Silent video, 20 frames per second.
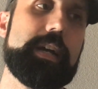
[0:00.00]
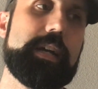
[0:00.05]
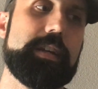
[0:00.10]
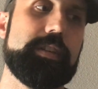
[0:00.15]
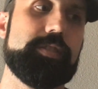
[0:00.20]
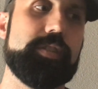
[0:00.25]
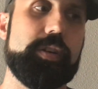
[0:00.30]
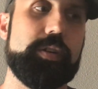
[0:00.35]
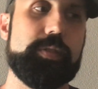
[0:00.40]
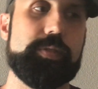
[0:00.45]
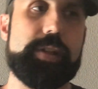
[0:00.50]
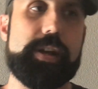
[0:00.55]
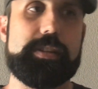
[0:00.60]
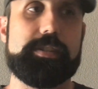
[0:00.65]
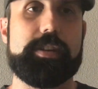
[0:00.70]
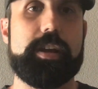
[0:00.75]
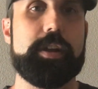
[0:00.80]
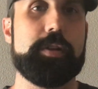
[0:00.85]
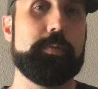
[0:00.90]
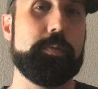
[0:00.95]
So that's
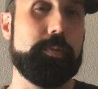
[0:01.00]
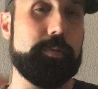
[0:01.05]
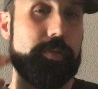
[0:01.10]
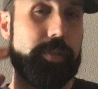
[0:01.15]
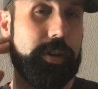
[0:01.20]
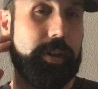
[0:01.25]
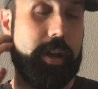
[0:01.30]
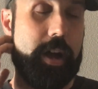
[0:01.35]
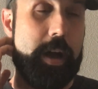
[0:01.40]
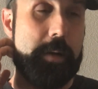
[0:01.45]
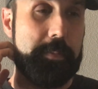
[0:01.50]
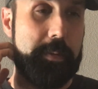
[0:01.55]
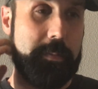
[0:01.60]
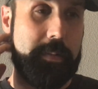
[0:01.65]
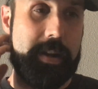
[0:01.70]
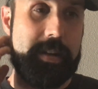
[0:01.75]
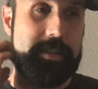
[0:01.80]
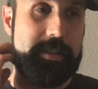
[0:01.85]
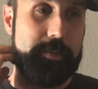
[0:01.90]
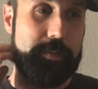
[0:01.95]
kind of the
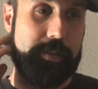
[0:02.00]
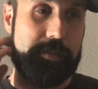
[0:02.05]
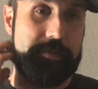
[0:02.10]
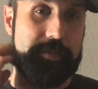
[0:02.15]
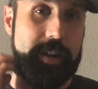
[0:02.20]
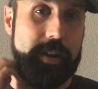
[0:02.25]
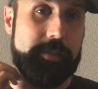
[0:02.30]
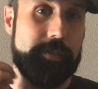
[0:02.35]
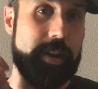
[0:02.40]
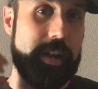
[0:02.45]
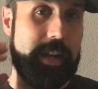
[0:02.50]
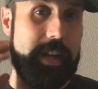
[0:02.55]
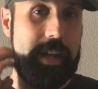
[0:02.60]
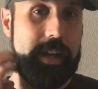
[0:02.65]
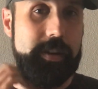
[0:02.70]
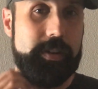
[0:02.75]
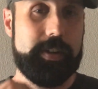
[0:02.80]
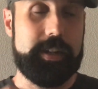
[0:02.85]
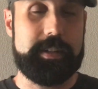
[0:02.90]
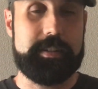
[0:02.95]
compromise that we've found right
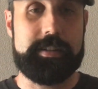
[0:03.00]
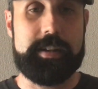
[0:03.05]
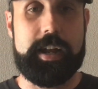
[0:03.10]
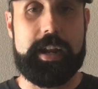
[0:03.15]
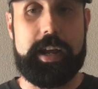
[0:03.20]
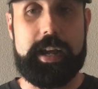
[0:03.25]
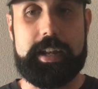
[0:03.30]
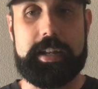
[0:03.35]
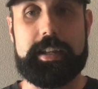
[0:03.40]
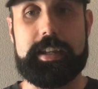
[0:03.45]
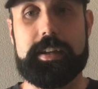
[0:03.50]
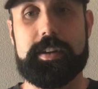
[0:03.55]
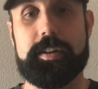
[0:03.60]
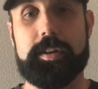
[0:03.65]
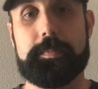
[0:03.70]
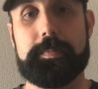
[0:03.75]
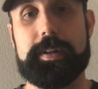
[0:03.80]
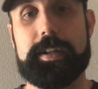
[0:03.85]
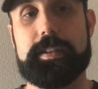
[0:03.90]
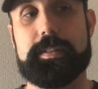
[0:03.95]
now. It's not ideal,
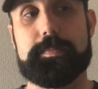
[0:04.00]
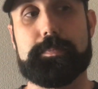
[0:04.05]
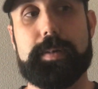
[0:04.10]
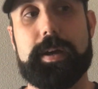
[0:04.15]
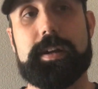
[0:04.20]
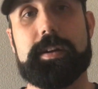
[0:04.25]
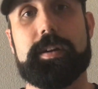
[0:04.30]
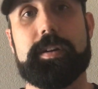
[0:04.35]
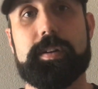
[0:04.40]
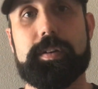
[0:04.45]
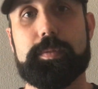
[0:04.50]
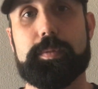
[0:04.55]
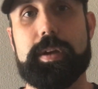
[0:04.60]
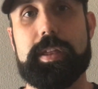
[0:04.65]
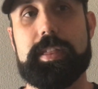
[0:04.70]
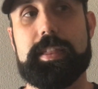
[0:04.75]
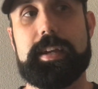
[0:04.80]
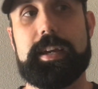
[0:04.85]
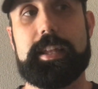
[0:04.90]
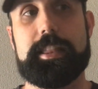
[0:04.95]
but it's better, we
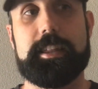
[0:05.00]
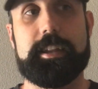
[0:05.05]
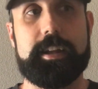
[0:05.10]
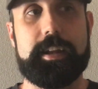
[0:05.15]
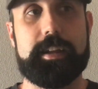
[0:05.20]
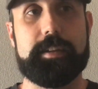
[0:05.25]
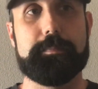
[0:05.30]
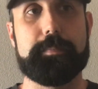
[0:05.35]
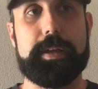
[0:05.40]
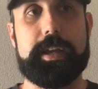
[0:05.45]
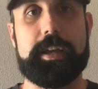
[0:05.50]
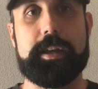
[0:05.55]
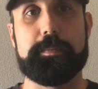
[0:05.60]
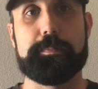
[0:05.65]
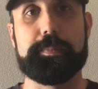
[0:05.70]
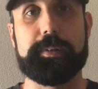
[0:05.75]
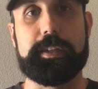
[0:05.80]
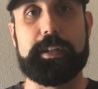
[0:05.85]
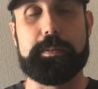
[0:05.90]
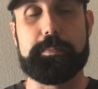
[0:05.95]
think, than it being
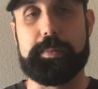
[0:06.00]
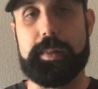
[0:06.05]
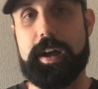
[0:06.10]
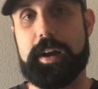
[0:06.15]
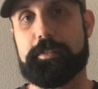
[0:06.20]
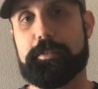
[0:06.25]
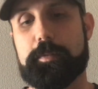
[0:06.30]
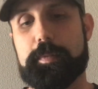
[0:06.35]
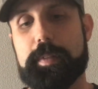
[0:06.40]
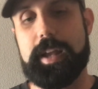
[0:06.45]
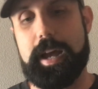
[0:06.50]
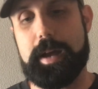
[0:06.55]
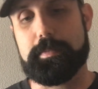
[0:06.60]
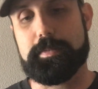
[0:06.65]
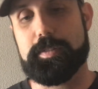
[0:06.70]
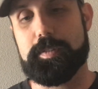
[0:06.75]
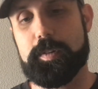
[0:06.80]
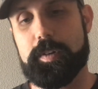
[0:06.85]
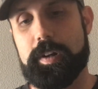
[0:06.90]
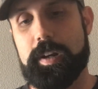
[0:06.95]
completely blocked from App
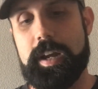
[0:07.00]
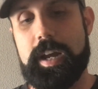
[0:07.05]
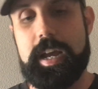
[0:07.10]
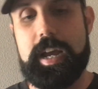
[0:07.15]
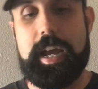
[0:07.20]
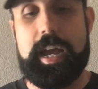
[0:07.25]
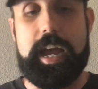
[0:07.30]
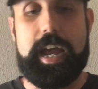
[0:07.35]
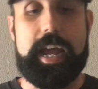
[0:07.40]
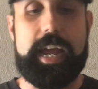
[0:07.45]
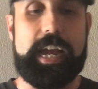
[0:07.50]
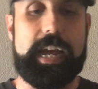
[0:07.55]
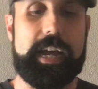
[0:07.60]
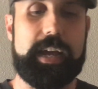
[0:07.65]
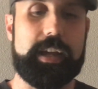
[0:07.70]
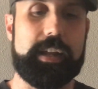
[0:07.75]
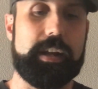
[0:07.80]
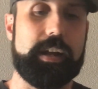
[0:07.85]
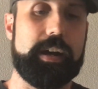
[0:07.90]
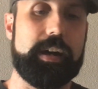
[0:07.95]
Store.
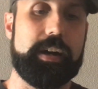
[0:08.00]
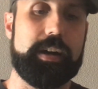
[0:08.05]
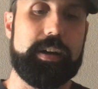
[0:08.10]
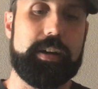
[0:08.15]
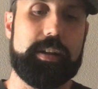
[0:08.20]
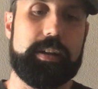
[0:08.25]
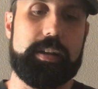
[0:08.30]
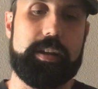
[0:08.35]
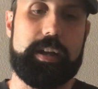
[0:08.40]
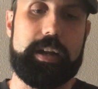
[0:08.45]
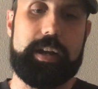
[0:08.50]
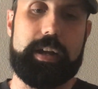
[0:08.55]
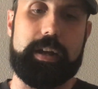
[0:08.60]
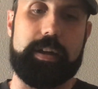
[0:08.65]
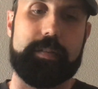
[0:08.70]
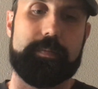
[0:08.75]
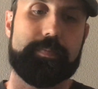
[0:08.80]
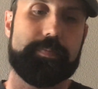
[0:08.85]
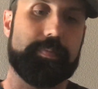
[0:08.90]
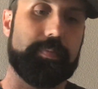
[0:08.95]
And on
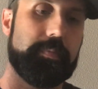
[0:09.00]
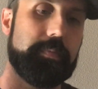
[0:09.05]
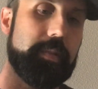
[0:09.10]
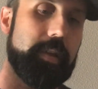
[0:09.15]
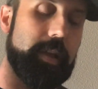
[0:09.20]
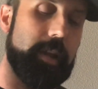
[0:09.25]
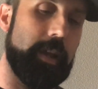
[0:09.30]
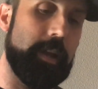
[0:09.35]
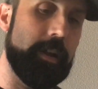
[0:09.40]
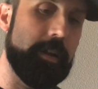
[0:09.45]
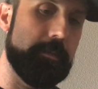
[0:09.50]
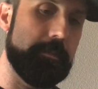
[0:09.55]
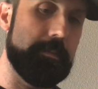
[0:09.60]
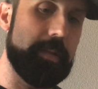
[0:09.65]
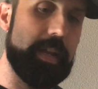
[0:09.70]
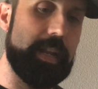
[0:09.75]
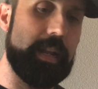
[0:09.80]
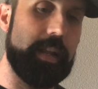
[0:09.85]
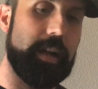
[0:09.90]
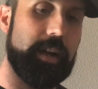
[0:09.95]

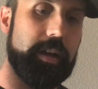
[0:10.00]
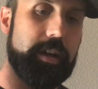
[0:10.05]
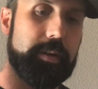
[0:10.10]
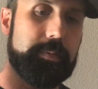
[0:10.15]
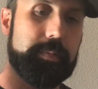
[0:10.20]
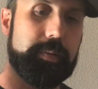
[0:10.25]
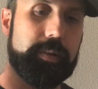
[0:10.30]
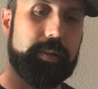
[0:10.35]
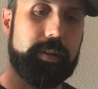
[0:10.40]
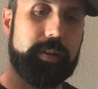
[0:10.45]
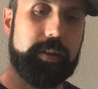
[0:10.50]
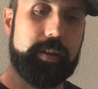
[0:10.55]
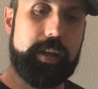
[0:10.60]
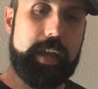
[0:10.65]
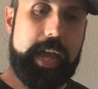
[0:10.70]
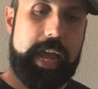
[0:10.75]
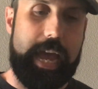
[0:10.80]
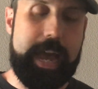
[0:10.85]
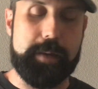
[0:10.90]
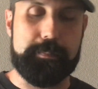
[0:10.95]

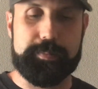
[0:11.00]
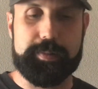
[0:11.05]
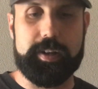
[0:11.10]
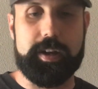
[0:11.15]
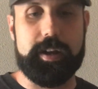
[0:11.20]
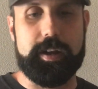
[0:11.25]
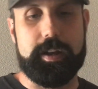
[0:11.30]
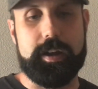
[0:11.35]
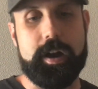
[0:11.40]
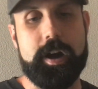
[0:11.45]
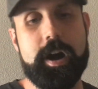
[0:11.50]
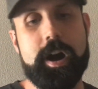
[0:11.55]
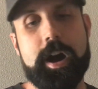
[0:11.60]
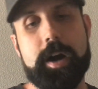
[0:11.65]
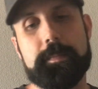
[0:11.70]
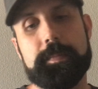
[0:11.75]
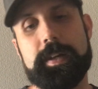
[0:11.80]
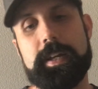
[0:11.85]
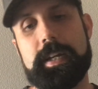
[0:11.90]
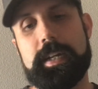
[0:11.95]

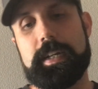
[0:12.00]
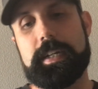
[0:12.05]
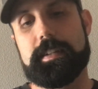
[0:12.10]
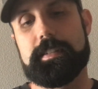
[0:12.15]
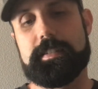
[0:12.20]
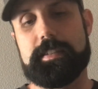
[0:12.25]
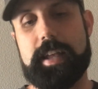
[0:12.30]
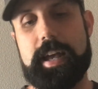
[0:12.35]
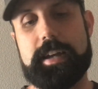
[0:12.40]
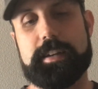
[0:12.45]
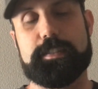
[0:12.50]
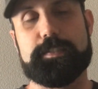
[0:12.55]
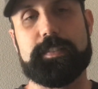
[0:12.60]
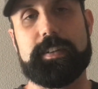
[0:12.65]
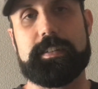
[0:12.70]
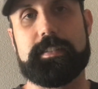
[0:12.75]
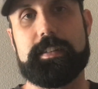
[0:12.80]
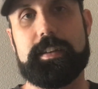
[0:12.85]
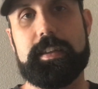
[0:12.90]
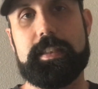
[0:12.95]

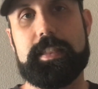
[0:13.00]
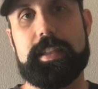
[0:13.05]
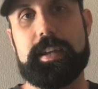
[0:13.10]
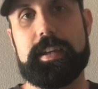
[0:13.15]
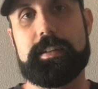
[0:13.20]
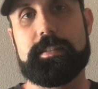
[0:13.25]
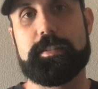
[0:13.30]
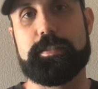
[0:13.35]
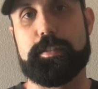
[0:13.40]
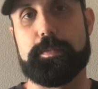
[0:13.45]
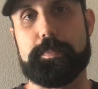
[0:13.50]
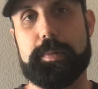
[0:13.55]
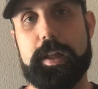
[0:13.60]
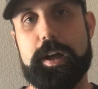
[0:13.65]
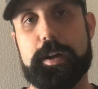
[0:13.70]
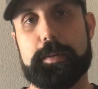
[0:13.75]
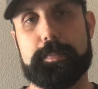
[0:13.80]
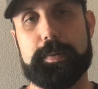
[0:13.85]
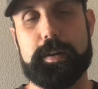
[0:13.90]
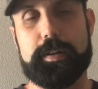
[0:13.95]
minhubapp.com/fixing-things, there's a
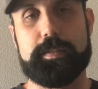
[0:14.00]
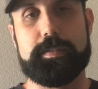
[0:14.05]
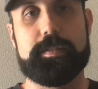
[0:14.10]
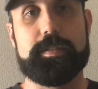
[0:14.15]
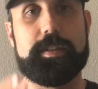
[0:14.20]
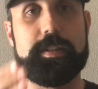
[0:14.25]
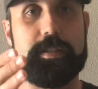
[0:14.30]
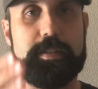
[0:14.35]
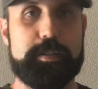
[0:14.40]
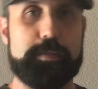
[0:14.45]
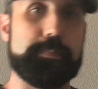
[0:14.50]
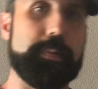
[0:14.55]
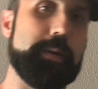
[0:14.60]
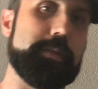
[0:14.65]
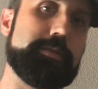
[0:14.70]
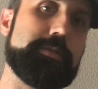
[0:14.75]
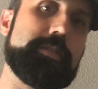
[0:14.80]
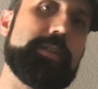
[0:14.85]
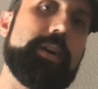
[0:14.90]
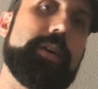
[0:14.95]
blog post. This is
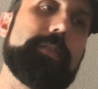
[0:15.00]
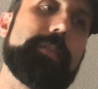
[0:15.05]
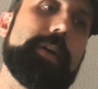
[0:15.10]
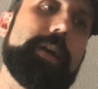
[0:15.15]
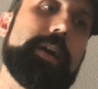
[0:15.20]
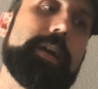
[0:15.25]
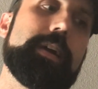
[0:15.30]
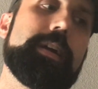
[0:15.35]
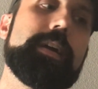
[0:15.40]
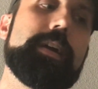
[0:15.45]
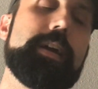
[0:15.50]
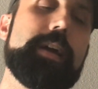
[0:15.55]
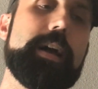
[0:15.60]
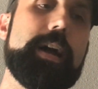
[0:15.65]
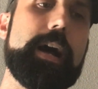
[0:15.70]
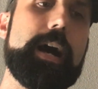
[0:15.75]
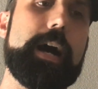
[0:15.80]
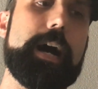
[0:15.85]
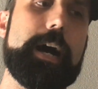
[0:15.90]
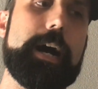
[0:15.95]
posted on there.
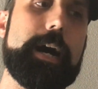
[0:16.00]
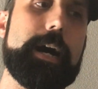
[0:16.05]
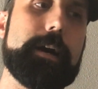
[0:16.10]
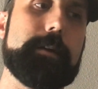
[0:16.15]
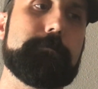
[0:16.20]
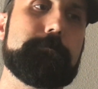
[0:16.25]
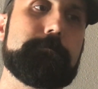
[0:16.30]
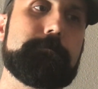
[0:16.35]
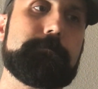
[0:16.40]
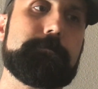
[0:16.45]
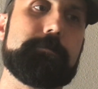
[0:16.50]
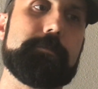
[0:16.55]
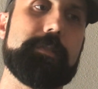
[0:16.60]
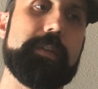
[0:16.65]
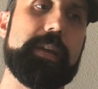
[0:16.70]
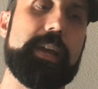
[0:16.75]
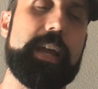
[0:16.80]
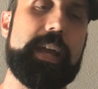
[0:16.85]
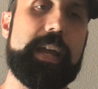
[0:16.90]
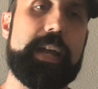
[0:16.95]

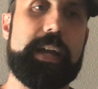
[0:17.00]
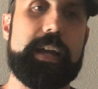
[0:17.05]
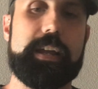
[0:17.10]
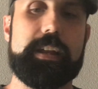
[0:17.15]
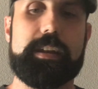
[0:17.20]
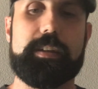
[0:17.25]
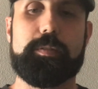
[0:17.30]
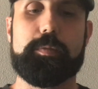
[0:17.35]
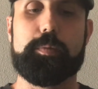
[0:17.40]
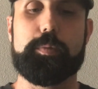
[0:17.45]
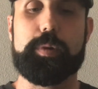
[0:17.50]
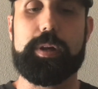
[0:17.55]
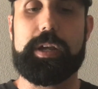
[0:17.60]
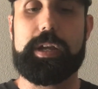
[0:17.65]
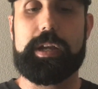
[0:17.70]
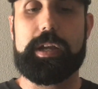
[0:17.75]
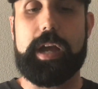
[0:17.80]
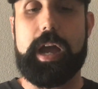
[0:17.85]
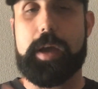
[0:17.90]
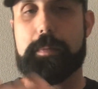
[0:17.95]
And
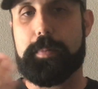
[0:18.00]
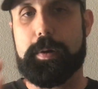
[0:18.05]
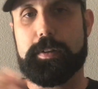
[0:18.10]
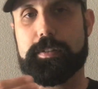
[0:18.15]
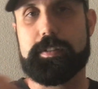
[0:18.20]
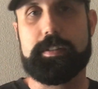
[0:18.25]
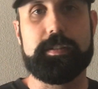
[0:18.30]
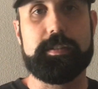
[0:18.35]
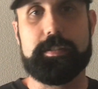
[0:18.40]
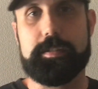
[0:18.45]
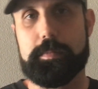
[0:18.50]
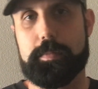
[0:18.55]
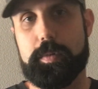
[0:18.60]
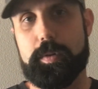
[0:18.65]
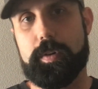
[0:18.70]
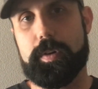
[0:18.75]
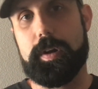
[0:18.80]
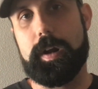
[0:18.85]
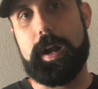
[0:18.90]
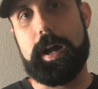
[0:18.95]
I posted some
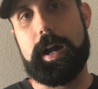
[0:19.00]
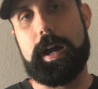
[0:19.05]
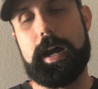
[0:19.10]
more